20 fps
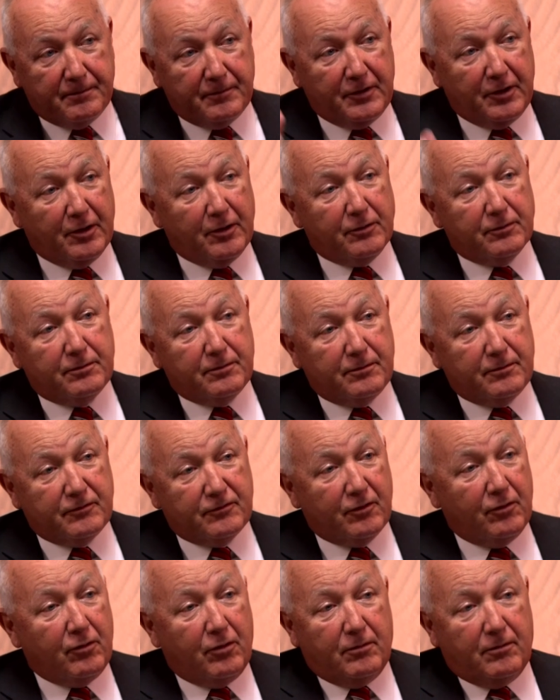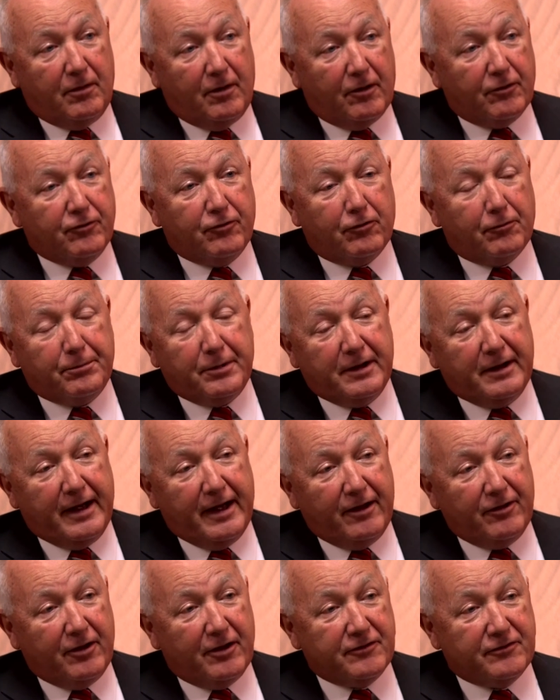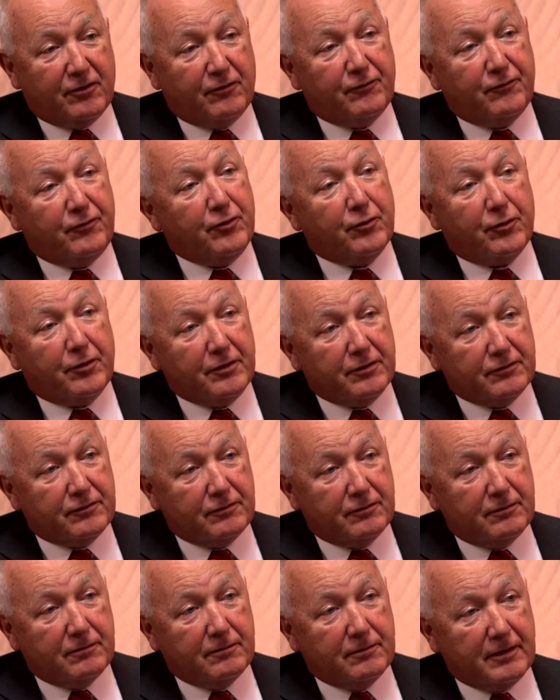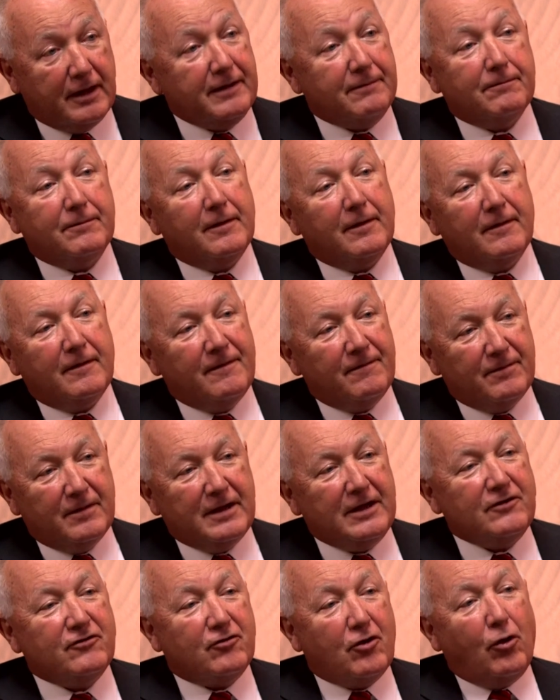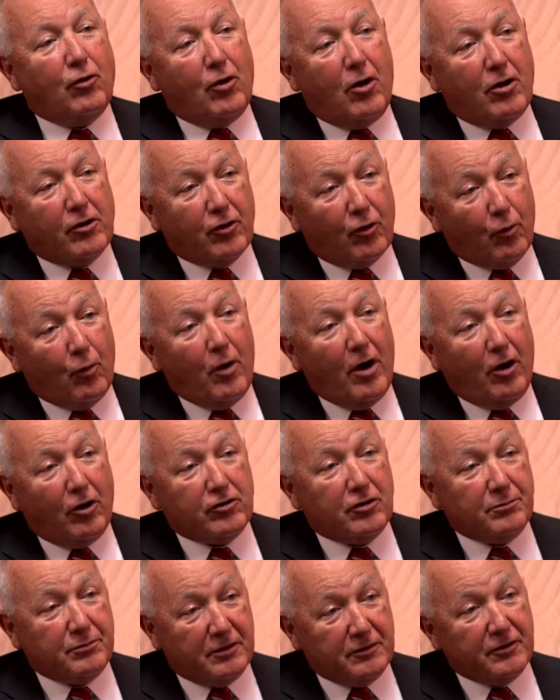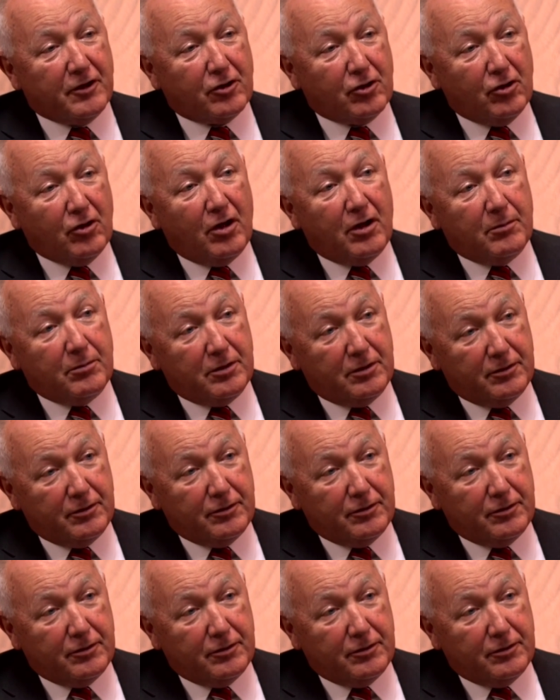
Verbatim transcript: you know, so our European allies are furious. They, he's no longer welcomed in the club.